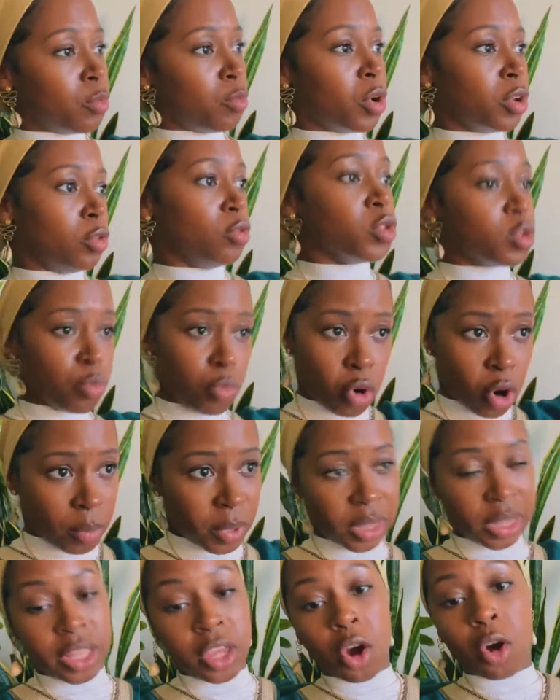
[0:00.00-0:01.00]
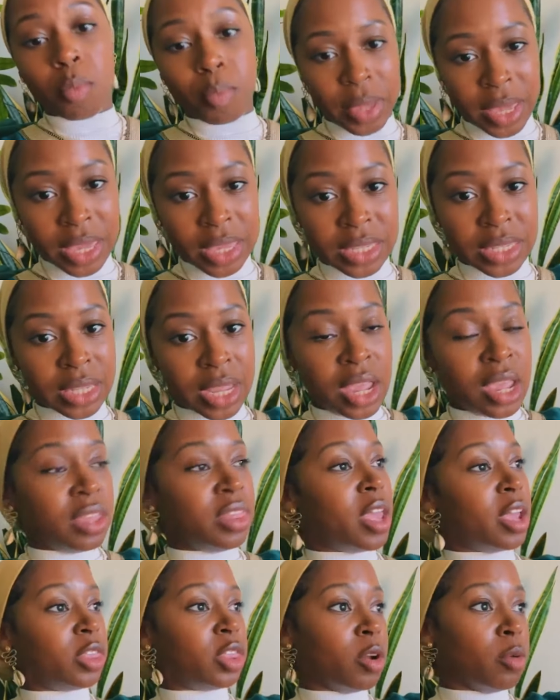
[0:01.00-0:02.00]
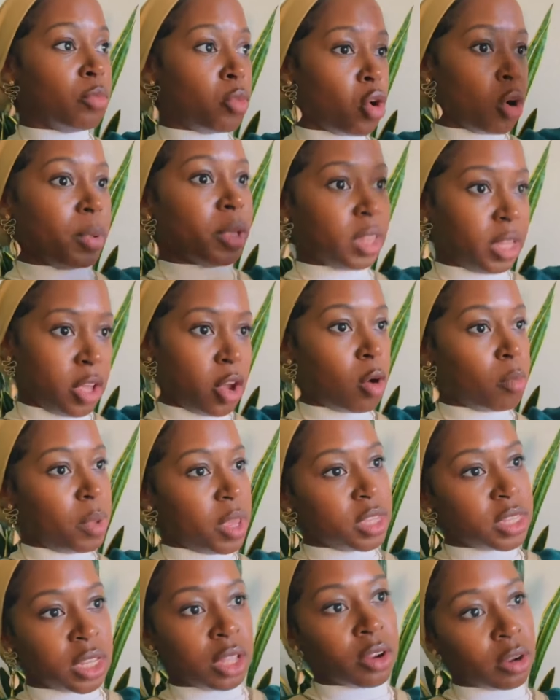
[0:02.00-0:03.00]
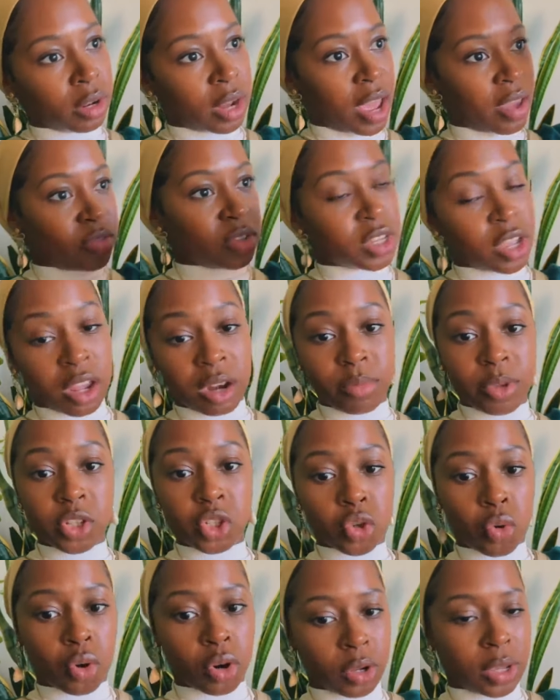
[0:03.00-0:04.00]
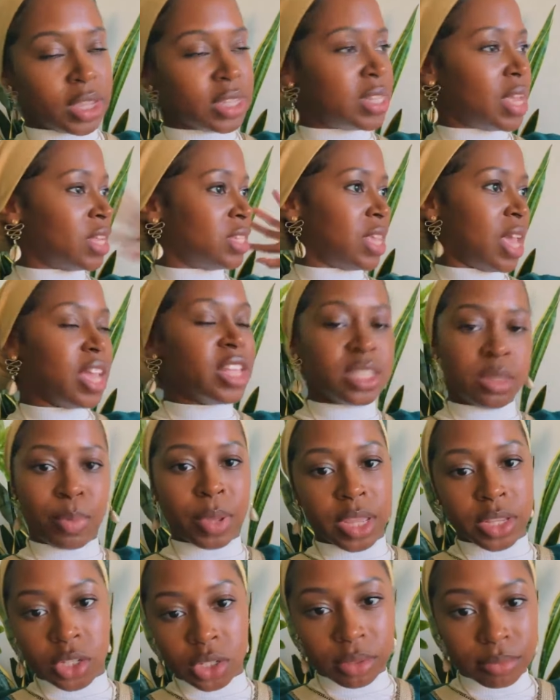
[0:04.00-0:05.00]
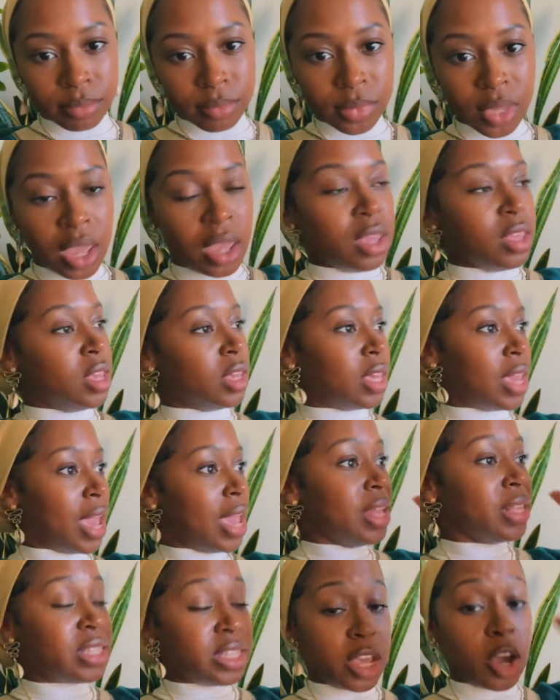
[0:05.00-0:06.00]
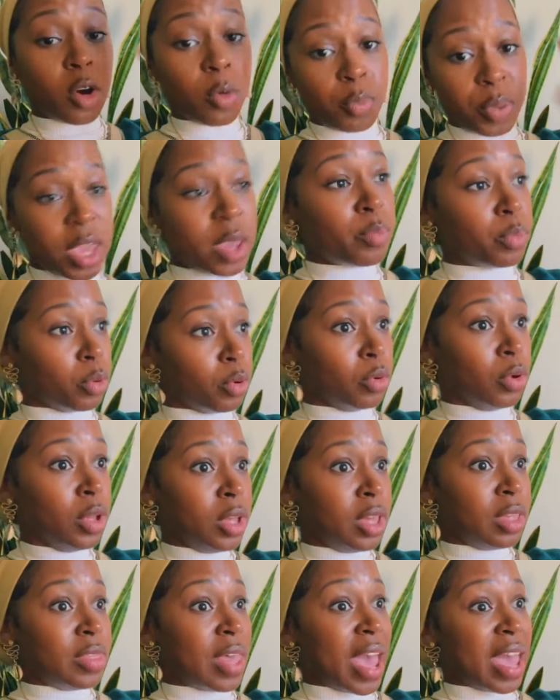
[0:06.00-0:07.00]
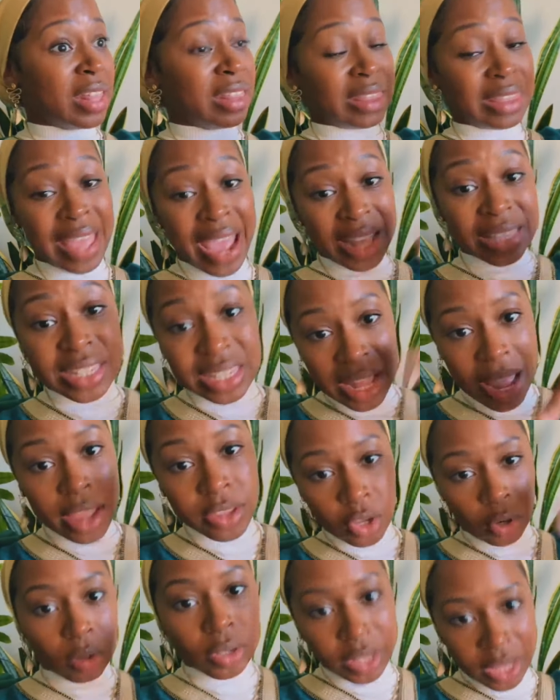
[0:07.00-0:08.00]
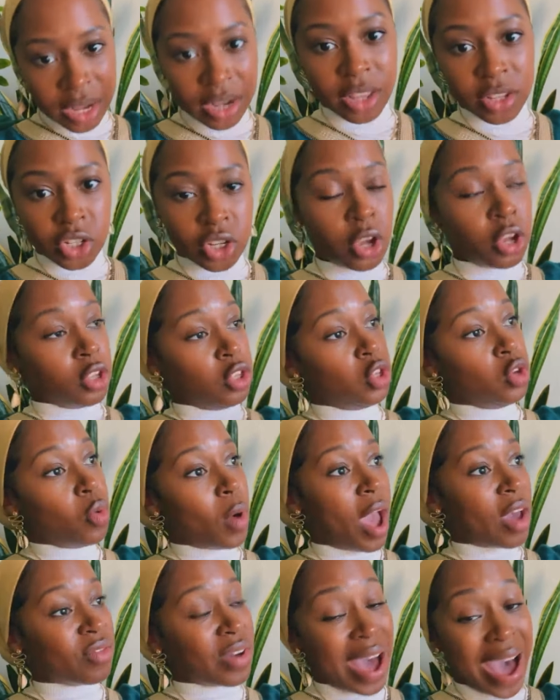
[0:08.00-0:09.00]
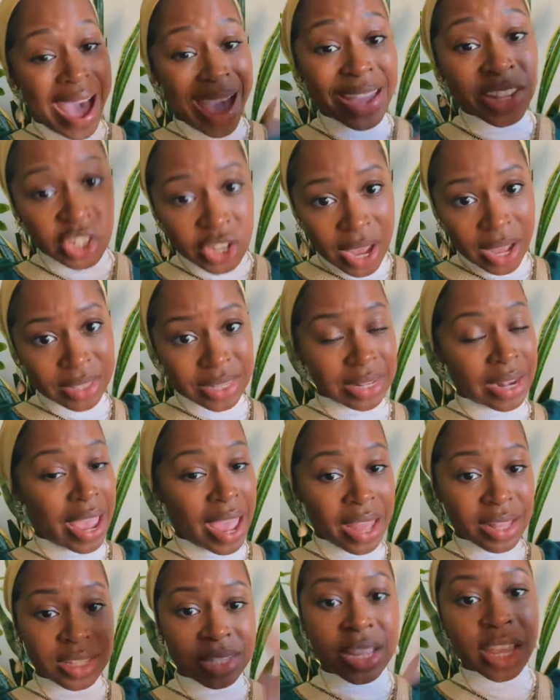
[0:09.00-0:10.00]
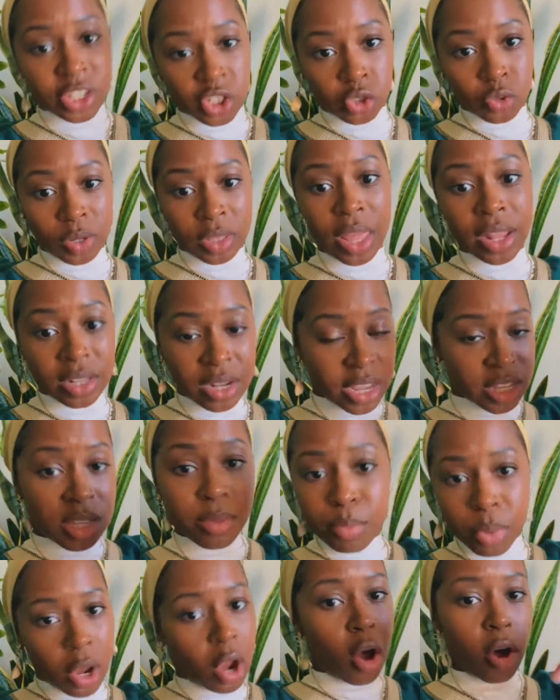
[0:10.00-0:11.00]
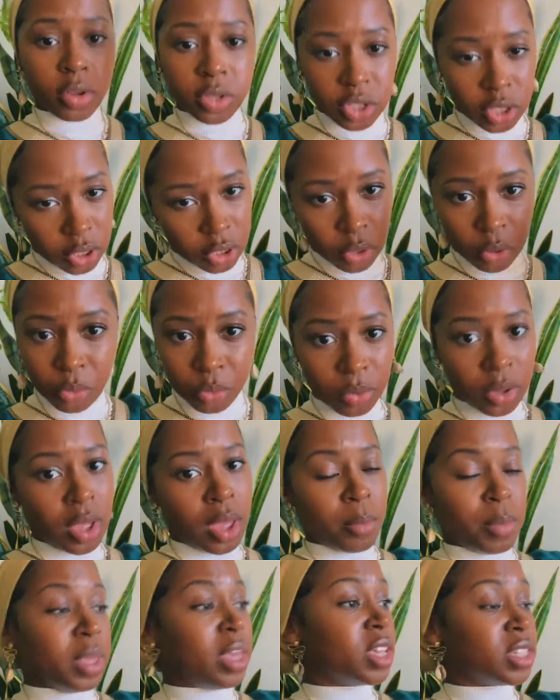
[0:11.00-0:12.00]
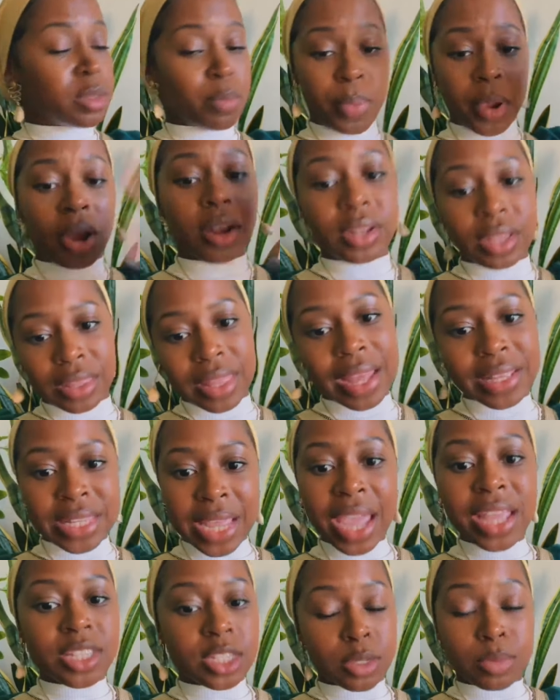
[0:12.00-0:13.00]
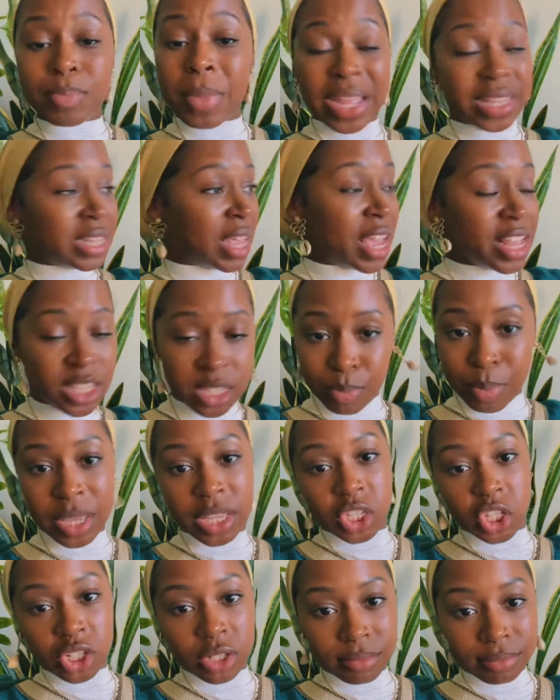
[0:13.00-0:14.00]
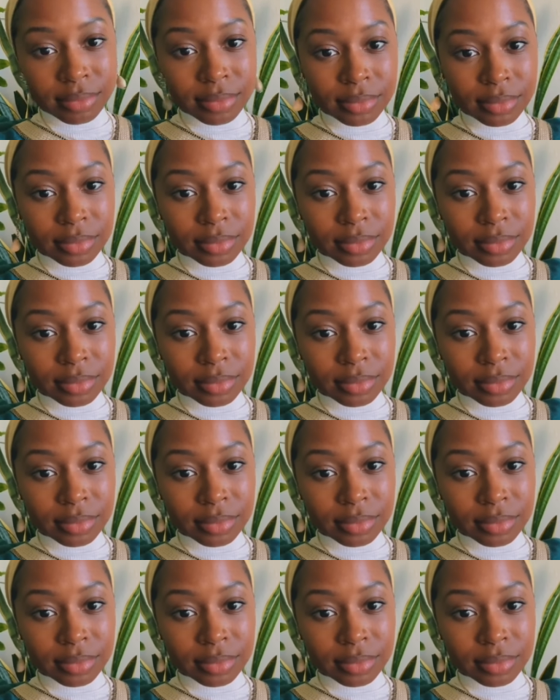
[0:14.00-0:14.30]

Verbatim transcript: someone who's morbidly obese that they're morbidly obese and their life is going to be shorter because that's hate speech. You can't tell people that that's not your lineage. You have hijacked an ancestry that doesn't belong to you because apparently that's hate that's hate speech.